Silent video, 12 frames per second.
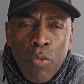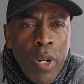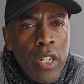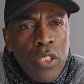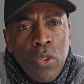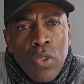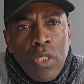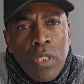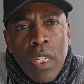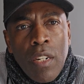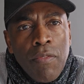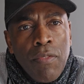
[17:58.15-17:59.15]
we are so
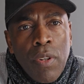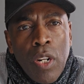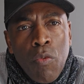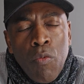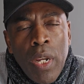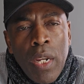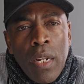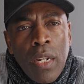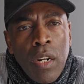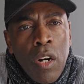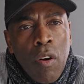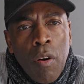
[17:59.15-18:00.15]
sinful and wicked
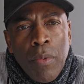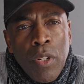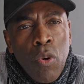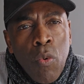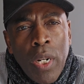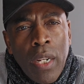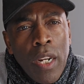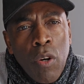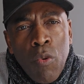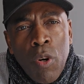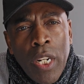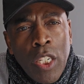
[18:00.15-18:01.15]
and corrupt, you know what kind of
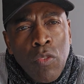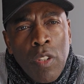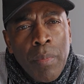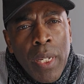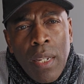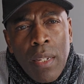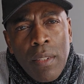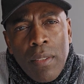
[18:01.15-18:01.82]
world that will be?